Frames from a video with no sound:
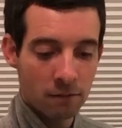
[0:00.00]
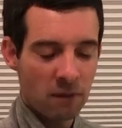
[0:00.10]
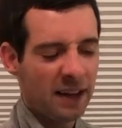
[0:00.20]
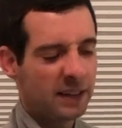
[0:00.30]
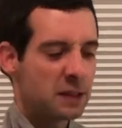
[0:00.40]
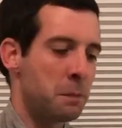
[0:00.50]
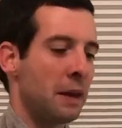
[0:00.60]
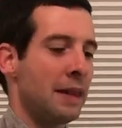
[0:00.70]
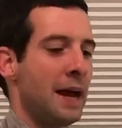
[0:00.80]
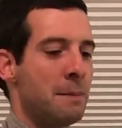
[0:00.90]
I didn't
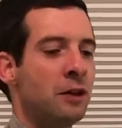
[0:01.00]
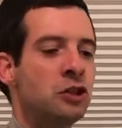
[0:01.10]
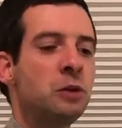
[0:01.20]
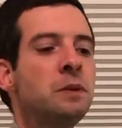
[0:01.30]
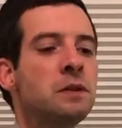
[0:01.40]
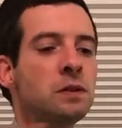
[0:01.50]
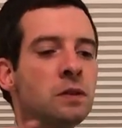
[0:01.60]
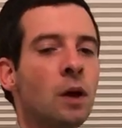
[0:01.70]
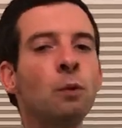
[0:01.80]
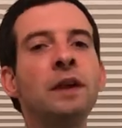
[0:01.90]
spend that much. It was
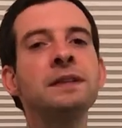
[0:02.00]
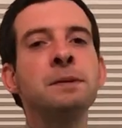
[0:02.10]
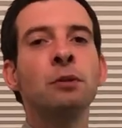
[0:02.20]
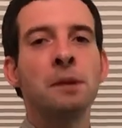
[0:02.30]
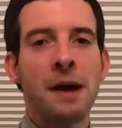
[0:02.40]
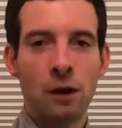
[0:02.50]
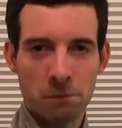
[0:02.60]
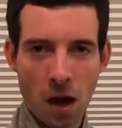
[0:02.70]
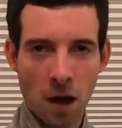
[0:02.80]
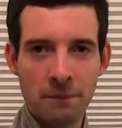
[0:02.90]
a reasonable amount,
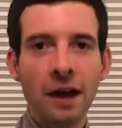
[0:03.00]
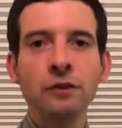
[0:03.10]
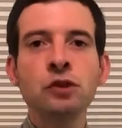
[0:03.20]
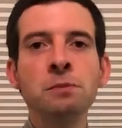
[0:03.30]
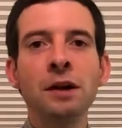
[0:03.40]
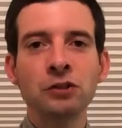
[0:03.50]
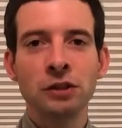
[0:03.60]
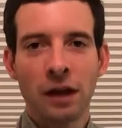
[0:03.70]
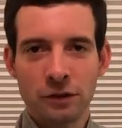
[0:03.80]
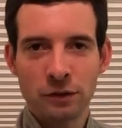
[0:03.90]
Mom. Not too much
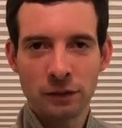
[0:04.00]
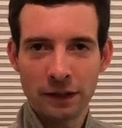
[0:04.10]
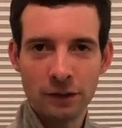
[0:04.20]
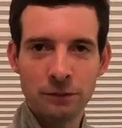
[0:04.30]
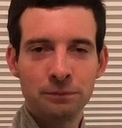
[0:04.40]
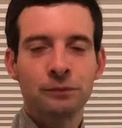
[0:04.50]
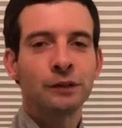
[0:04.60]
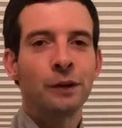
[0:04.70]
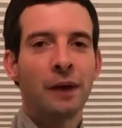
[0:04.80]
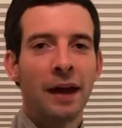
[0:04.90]
and not too little.
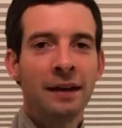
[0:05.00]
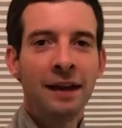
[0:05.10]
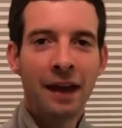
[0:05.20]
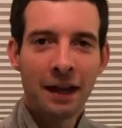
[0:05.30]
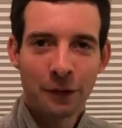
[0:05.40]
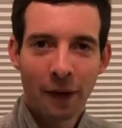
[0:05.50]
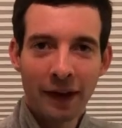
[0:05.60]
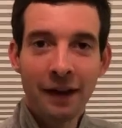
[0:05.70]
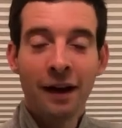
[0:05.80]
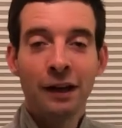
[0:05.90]
Okay, anyway,
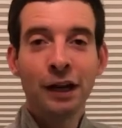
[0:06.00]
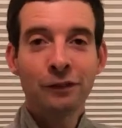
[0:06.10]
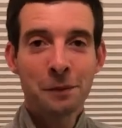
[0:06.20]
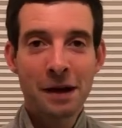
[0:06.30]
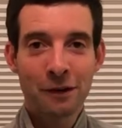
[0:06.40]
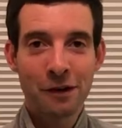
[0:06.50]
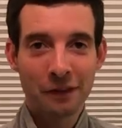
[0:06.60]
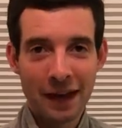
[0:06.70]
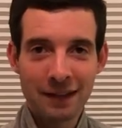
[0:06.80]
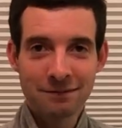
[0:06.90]
enough about
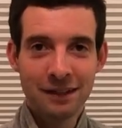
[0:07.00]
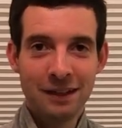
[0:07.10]
all that.